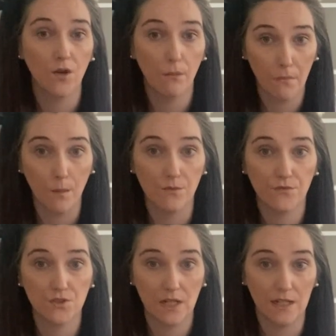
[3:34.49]
a
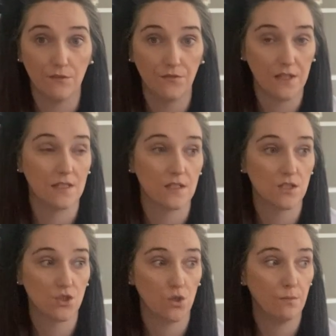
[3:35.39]
month to live in this
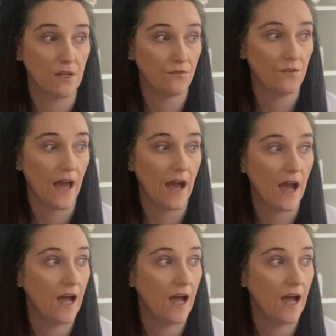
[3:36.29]
2-bed flat,